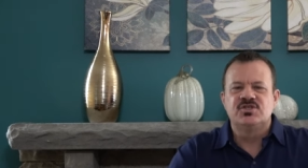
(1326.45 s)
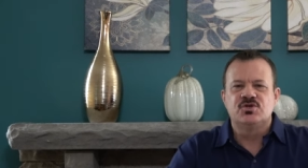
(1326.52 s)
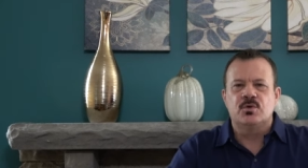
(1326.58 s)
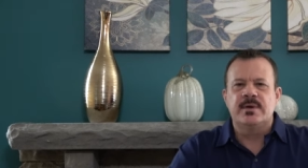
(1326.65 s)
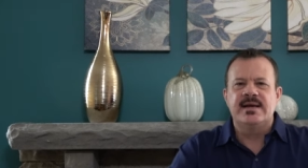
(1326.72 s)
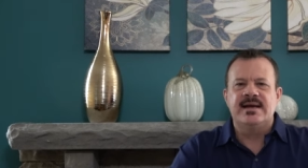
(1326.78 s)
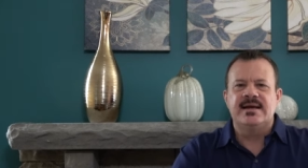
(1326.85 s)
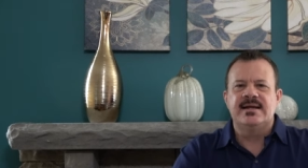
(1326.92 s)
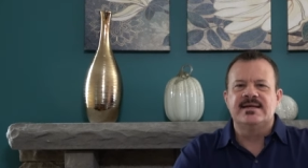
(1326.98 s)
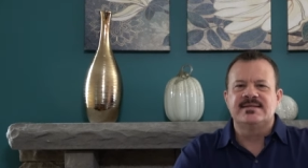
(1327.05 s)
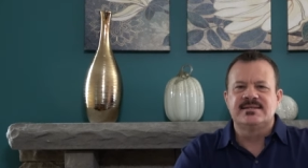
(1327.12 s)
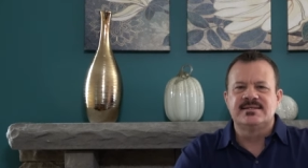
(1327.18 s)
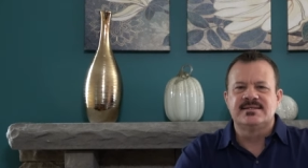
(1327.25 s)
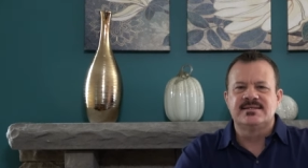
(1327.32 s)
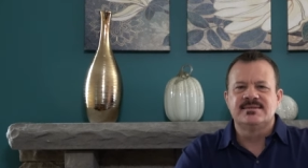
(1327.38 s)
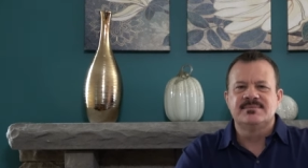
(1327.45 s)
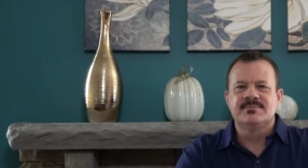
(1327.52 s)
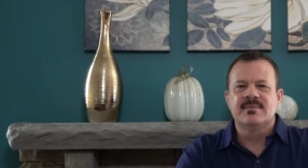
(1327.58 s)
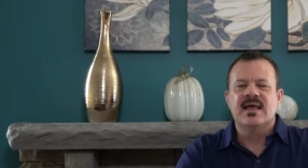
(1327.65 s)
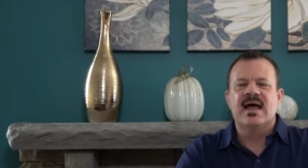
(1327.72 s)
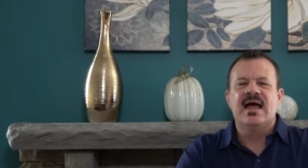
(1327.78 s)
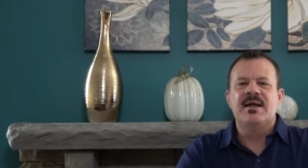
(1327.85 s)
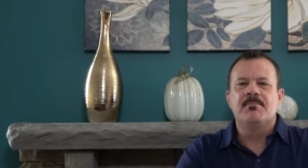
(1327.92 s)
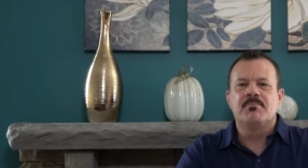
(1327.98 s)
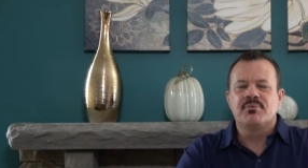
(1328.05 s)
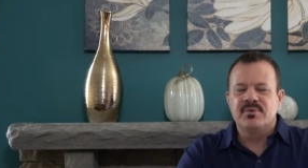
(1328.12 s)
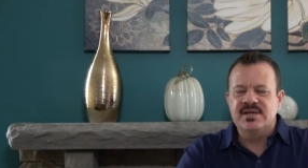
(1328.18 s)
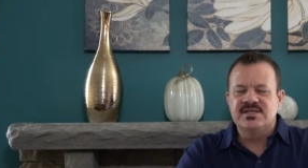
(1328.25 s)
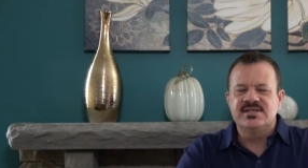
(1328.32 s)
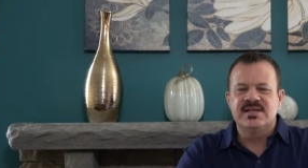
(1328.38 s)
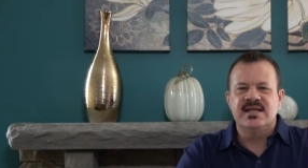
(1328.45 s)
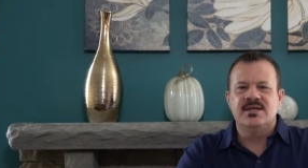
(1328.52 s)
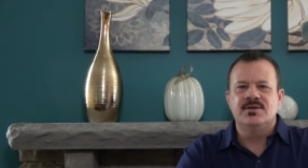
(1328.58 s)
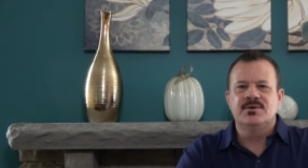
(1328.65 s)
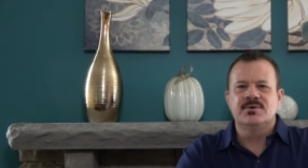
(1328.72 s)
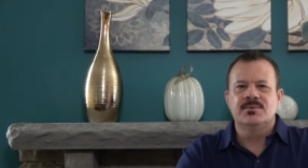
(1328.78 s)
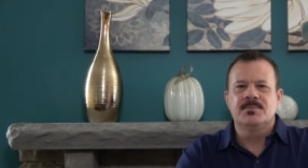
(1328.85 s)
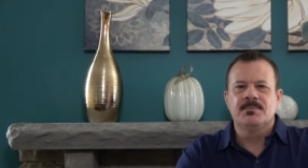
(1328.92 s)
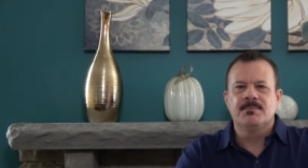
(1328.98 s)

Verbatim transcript: joining us. I appreciate you.